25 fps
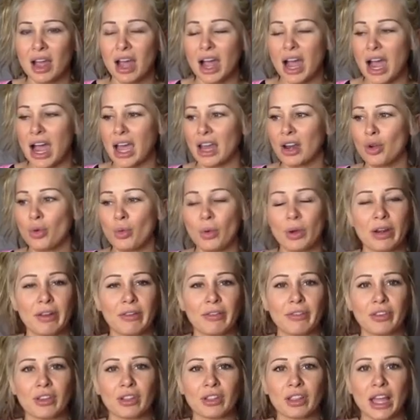I don't want
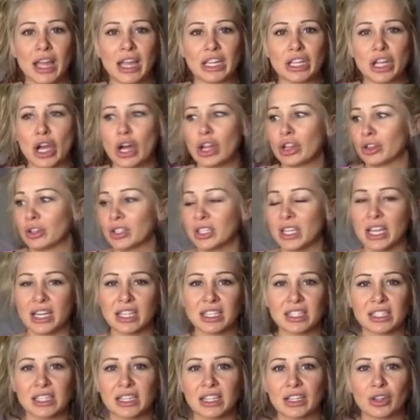to feel like y'all are
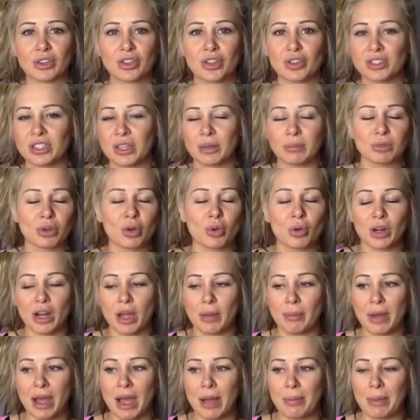texting or there's something going
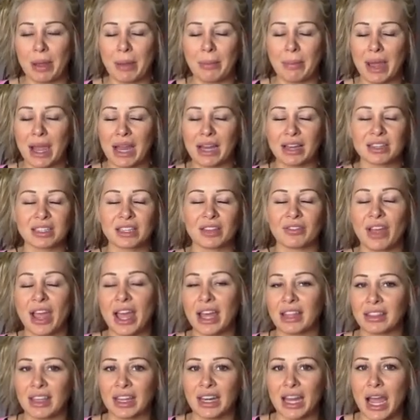on behind my back because I've
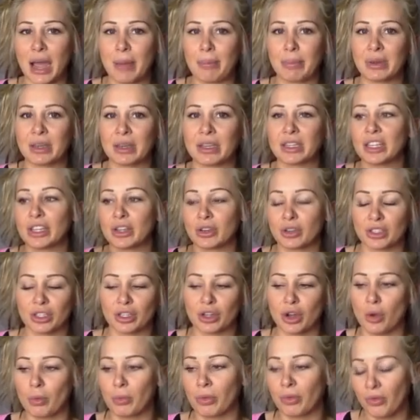had that happen years
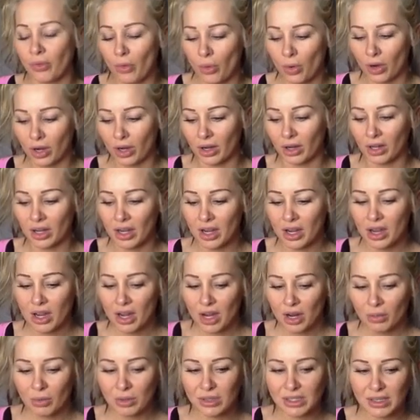ago before
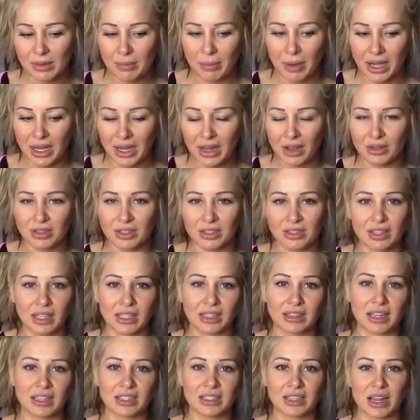with somebody else and
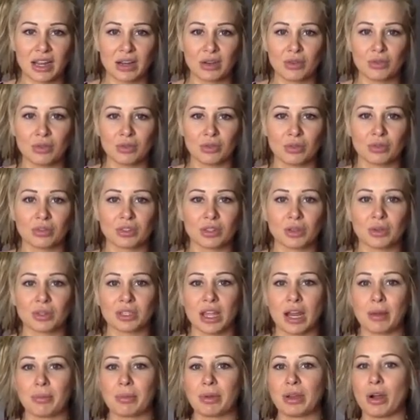like that's not cool. So it's
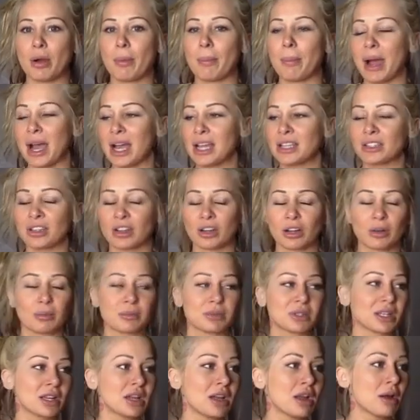got to be on my
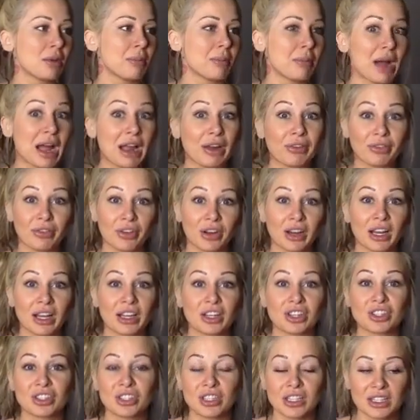terms. My
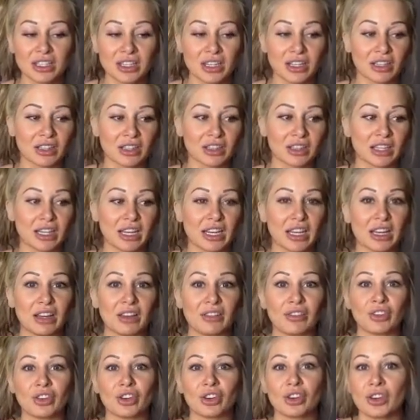friend, she's going to
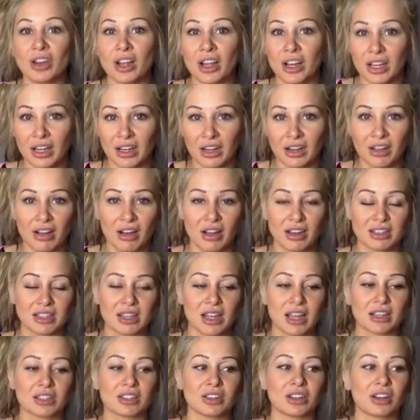leave. You're not going to
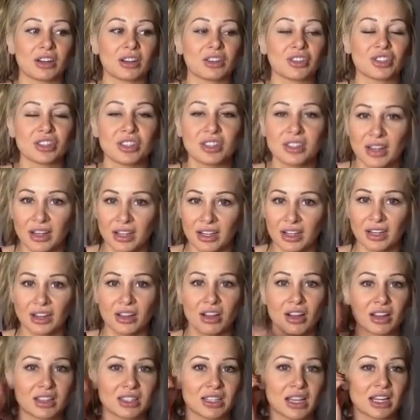contact her. She's not going to
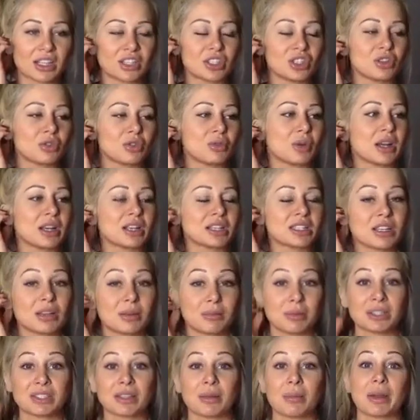contact you. And it's going to
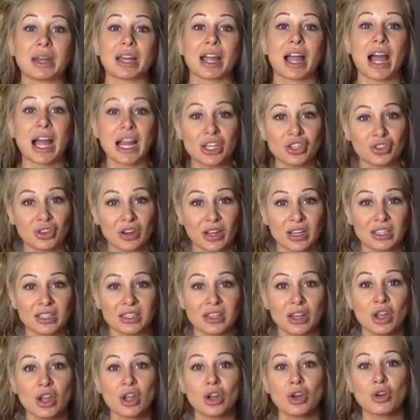be somebody I trust,
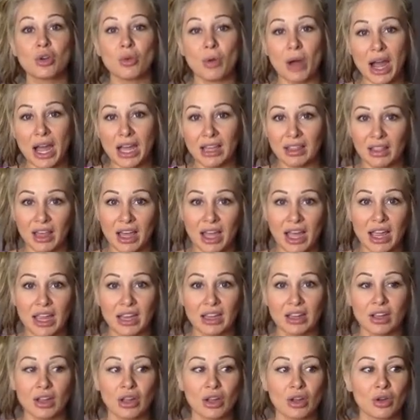who I
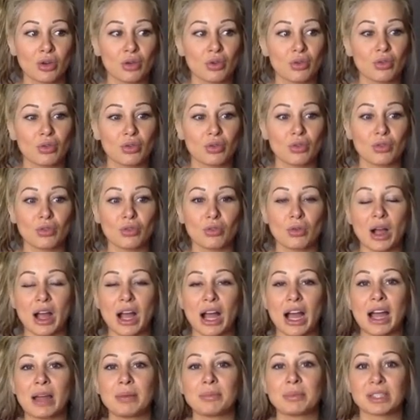like, who
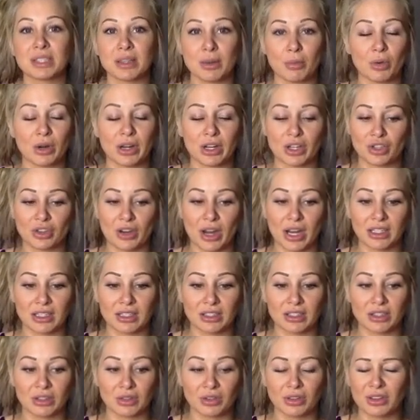I'm somewhat attracted to.